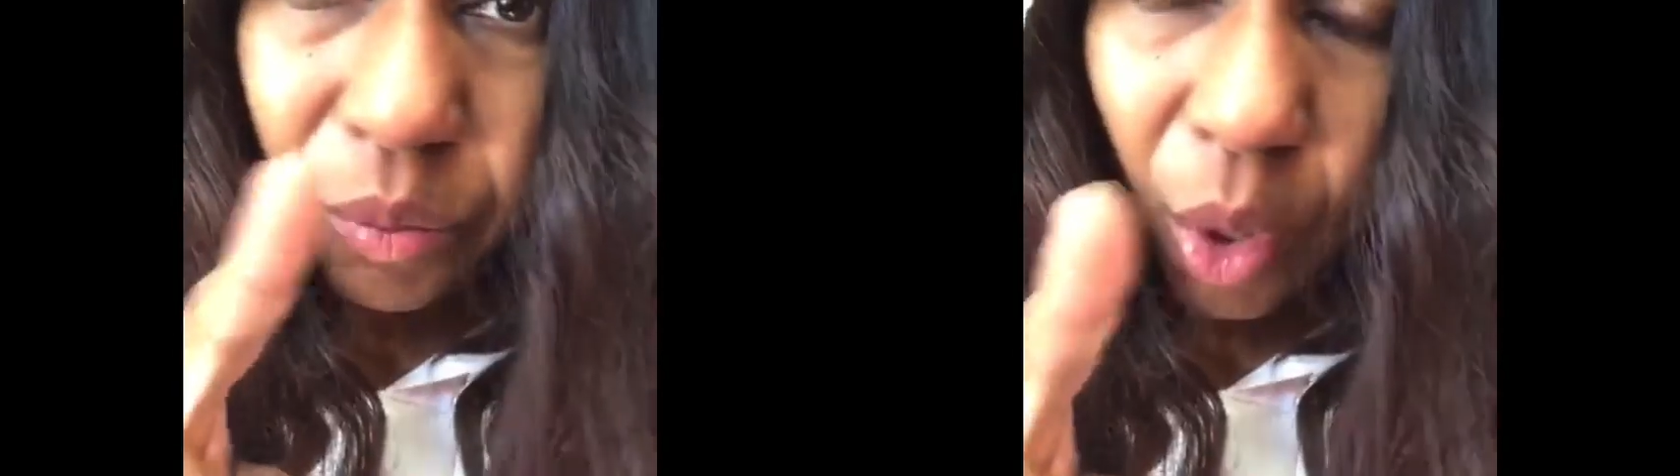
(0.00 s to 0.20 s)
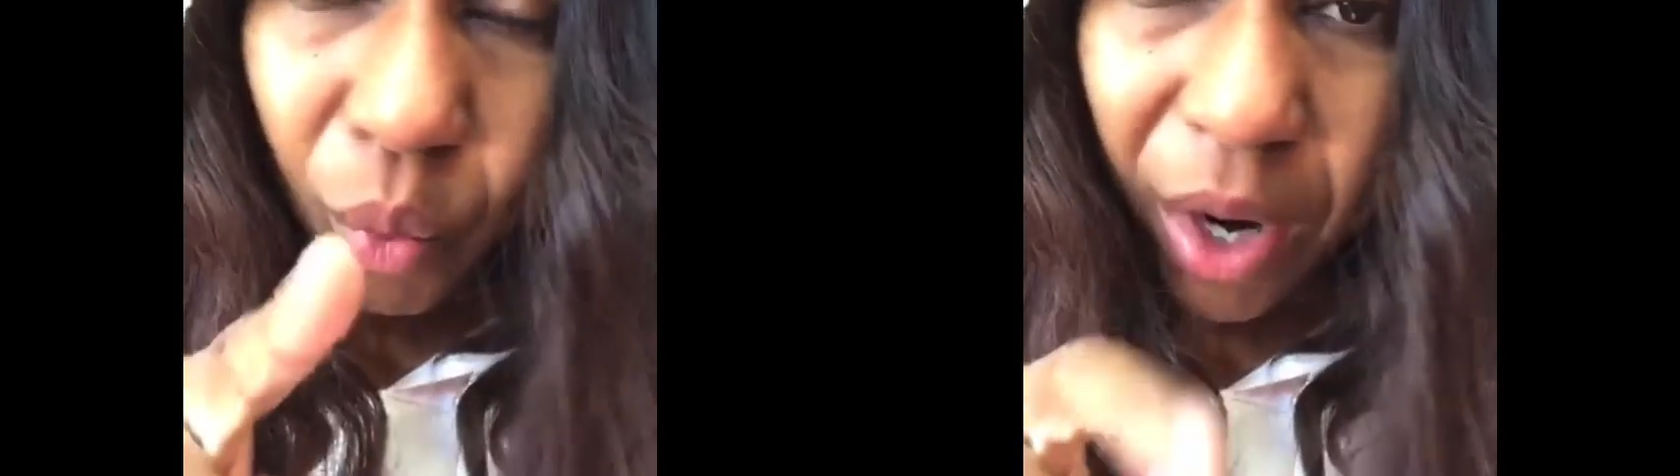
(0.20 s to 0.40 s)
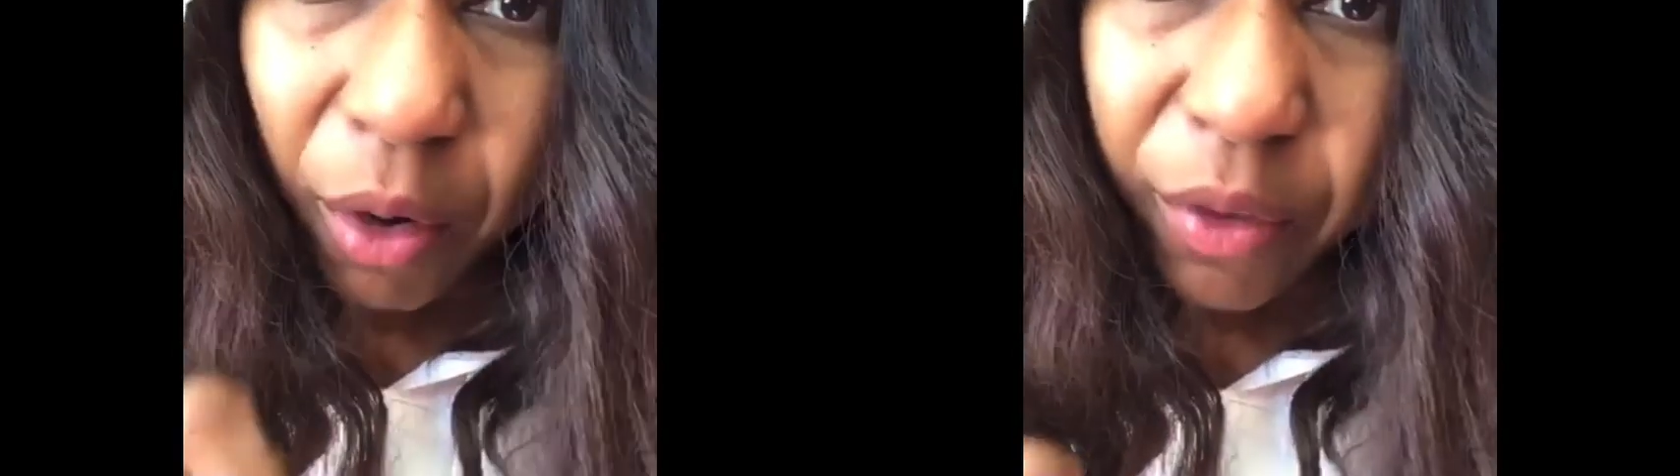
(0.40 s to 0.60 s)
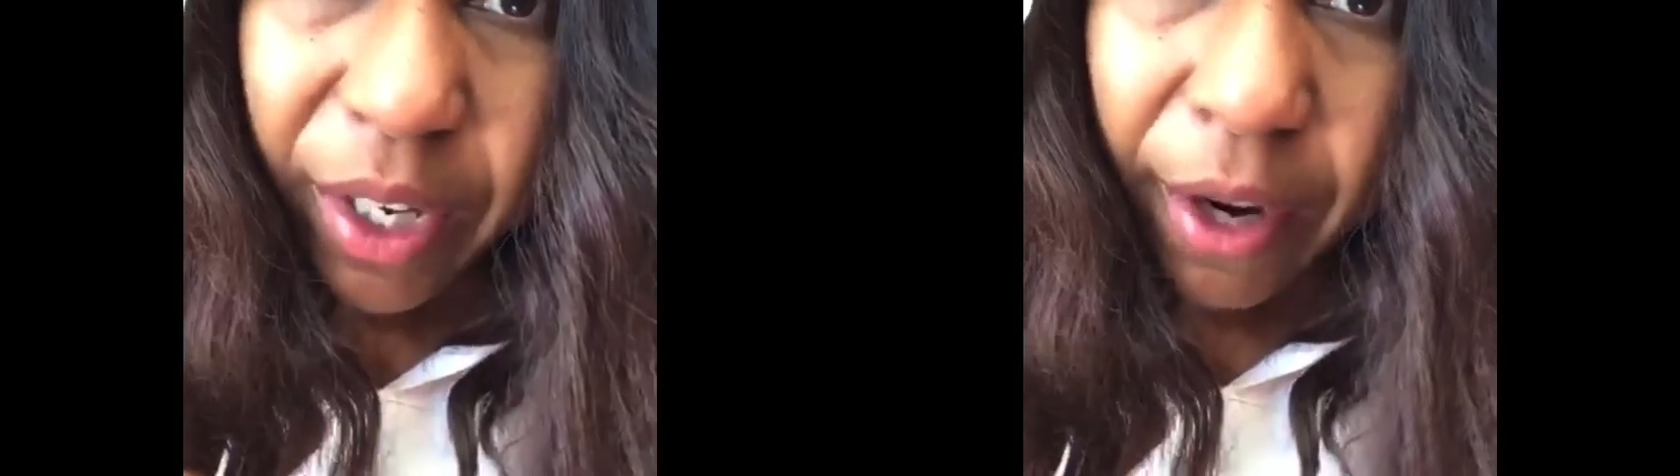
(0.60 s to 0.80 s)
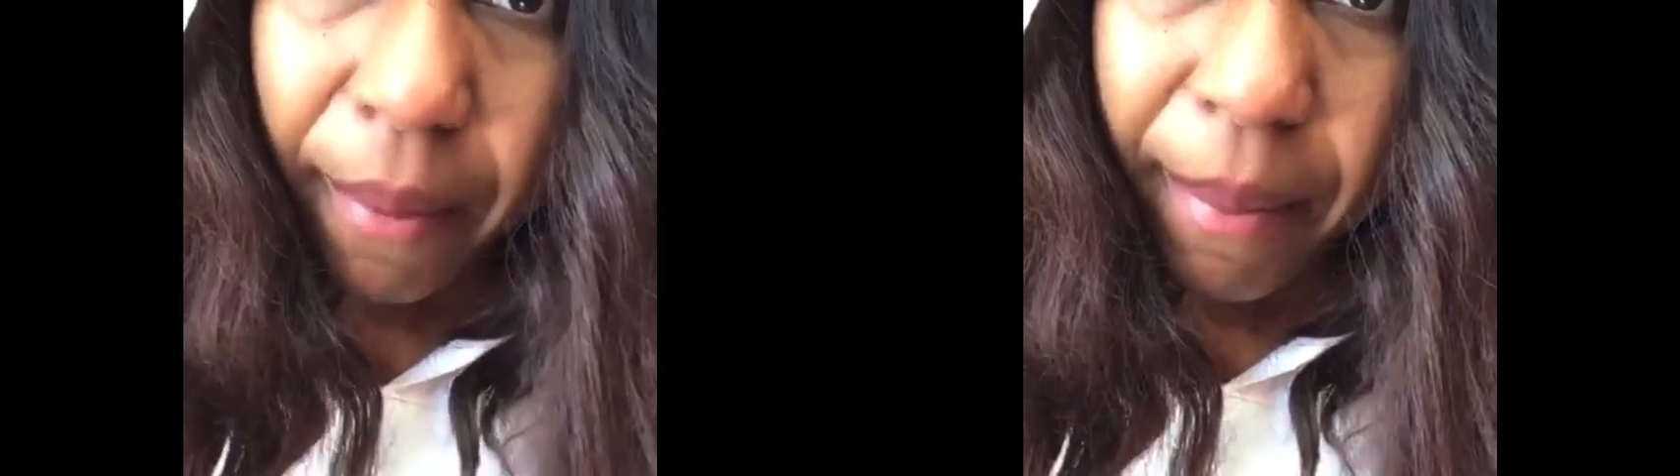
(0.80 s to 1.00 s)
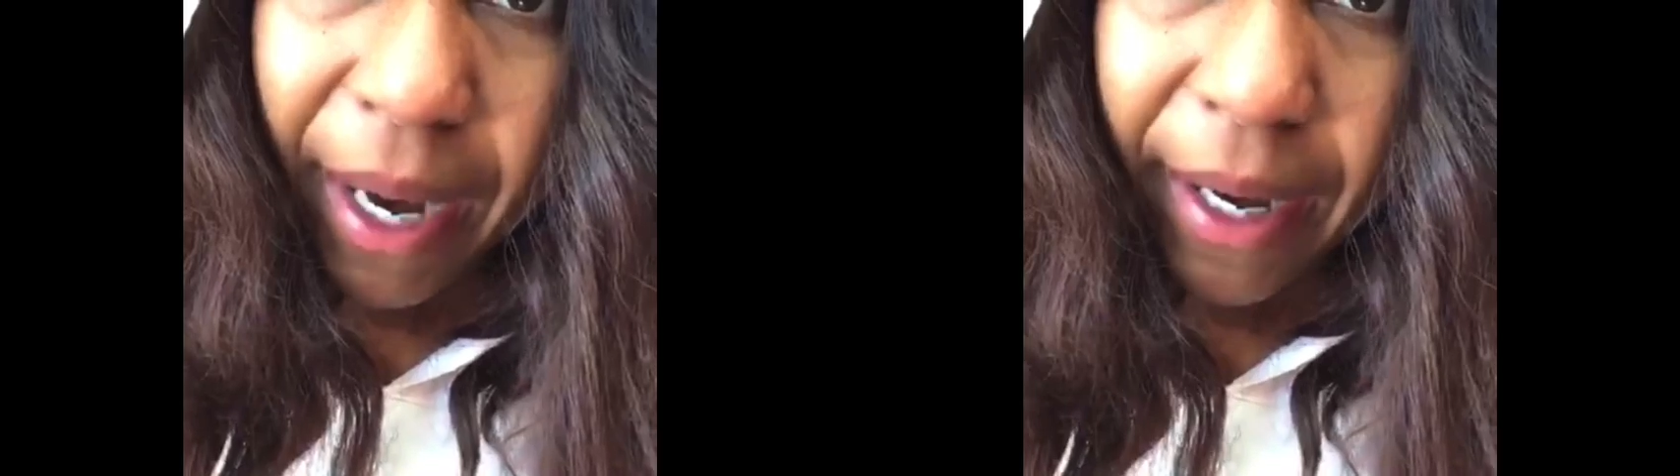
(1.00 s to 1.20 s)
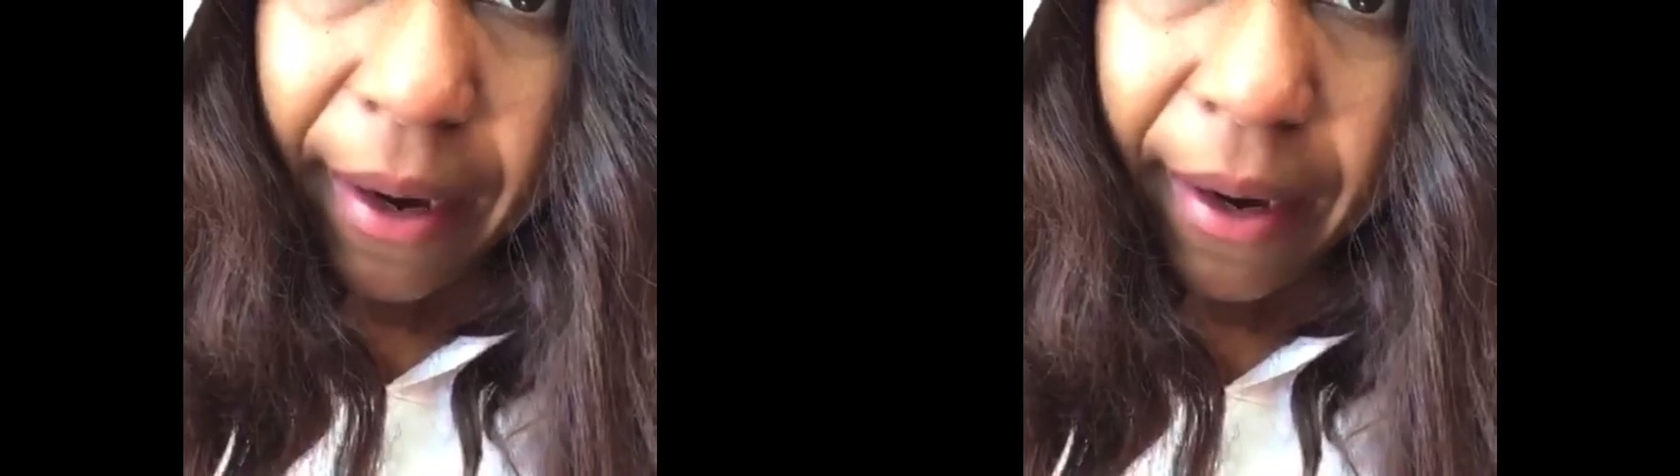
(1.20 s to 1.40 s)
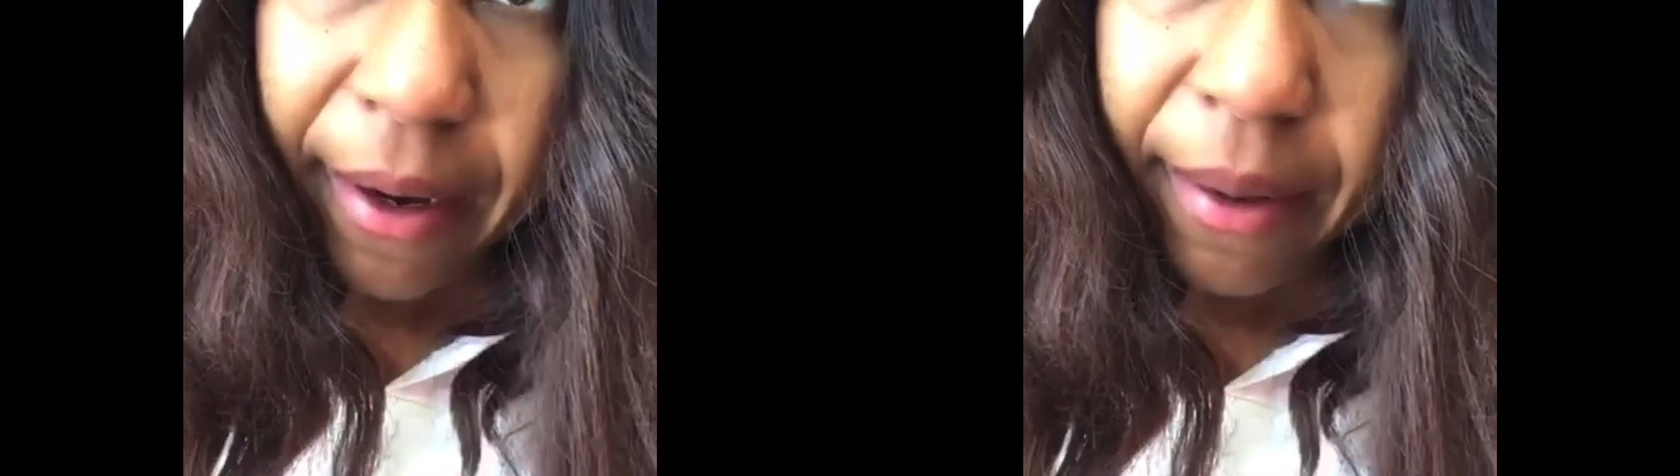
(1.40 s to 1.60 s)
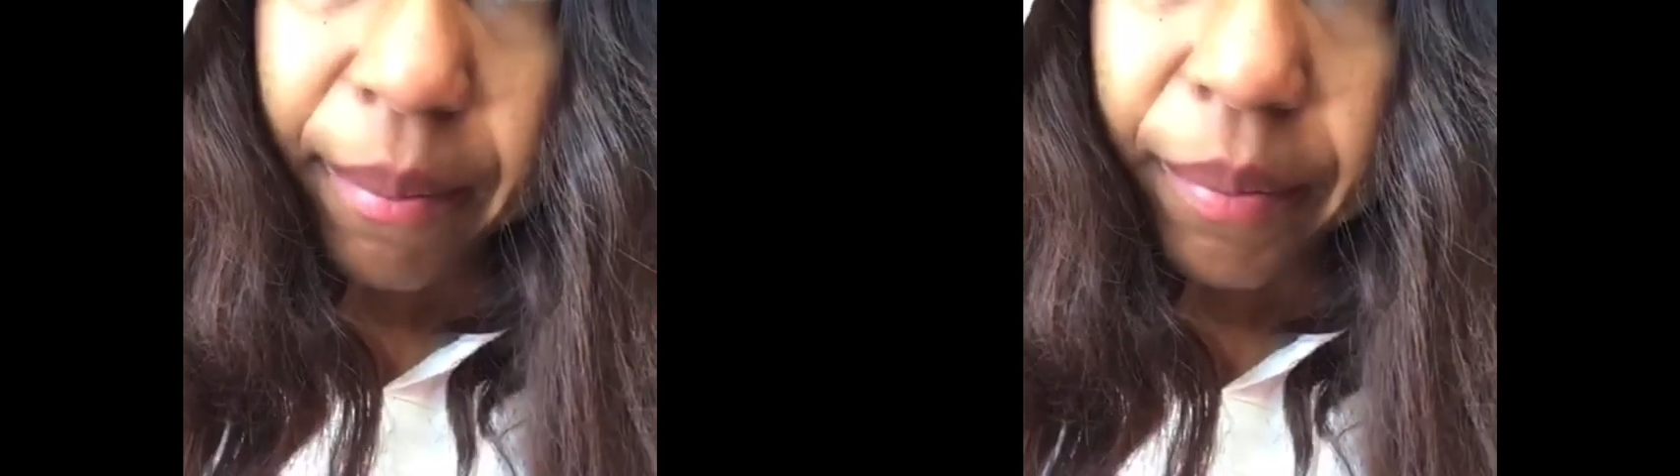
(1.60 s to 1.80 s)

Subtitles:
right over there by